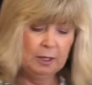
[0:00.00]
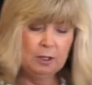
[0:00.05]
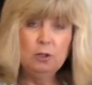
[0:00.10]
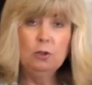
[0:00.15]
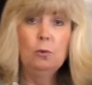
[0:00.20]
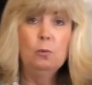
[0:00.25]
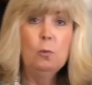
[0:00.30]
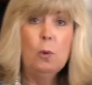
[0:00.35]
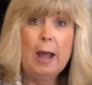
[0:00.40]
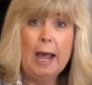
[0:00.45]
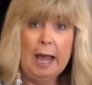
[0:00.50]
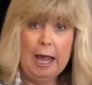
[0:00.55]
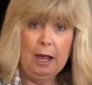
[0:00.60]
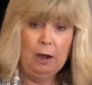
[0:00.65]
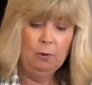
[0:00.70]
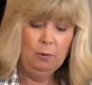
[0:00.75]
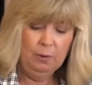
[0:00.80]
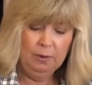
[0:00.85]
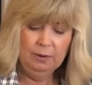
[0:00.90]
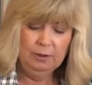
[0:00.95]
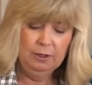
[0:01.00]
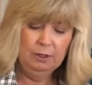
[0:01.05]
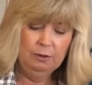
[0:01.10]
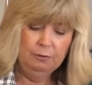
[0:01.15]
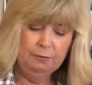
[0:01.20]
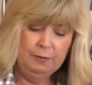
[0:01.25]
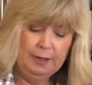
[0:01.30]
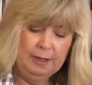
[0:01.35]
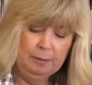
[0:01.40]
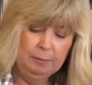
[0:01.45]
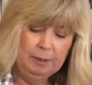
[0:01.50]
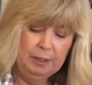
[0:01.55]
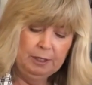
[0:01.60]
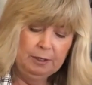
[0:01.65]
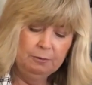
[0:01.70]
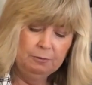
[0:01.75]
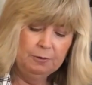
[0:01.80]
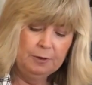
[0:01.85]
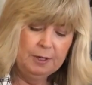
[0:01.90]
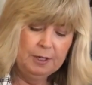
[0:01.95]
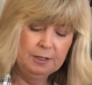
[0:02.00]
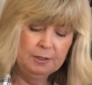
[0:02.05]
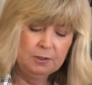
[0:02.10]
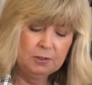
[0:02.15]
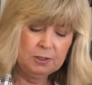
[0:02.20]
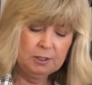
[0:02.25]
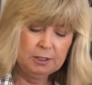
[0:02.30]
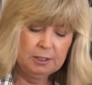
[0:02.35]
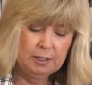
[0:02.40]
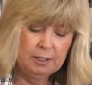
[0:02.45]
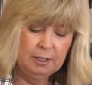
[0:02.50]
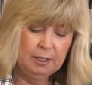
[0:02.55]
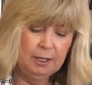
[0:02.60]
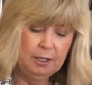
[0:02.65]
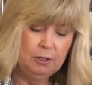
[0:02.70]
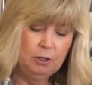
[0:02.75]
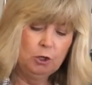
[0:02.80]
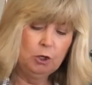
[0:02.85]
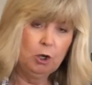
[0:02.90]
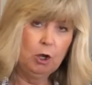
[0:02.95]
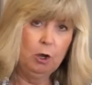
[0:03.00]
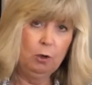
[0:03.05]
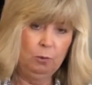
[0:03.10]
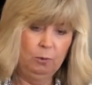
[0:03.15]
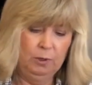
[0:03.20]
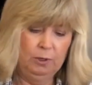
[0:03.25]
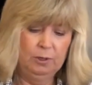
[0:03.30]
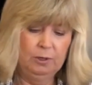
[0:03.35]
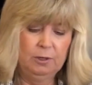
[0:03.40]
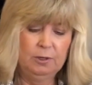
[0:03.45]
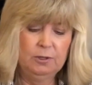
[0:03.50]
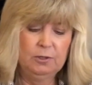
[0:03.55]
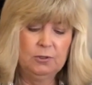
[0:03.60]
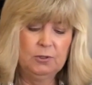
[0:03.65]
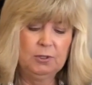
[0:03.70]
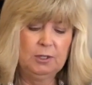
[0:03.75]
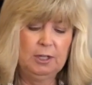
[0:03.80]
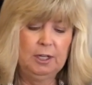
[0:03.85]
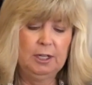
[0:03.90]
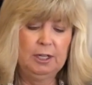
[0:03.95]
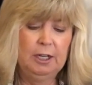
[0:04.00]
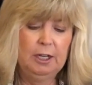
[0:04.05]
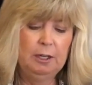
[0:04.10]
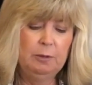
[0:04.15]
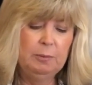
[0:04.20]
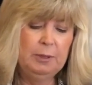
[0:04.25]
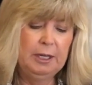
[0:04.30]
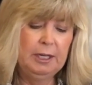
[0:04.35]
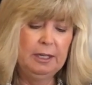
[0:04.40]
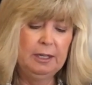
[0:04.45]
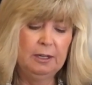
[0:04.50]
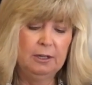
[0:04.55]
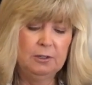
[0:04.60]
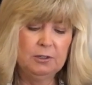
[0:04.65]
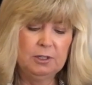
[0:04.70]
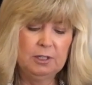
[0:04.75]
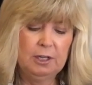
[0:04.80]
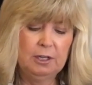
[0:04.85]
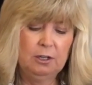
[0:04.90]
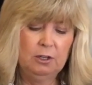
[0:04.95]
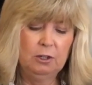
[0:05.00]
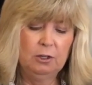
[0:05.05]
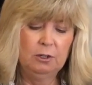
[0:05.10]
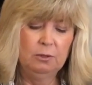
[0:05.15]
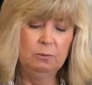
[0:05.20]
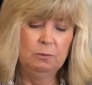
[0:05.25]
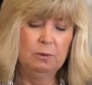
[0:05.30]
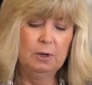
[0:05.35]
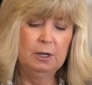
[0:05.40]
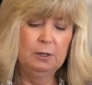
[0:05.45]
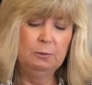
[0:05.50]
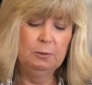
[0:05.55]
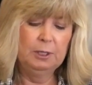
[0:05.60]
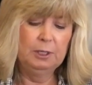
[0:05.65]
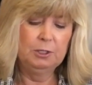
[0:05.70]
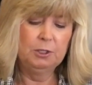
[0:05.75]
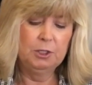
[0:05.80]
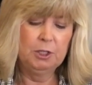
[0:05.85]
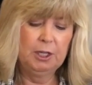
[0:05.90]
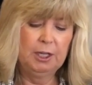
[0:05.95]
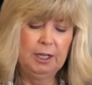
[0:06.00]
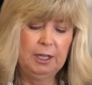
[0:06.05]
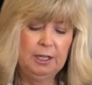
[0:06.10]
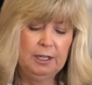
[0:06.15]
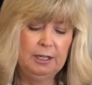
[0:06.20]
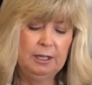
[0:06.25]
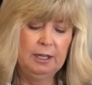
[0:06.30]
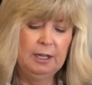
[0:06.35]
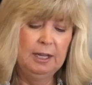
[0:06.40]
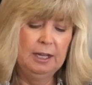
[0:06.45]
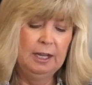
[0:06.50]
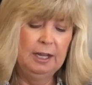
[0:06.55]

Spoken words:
you'll wow your family and friends and your coworkers and anybody else that you want to entertain,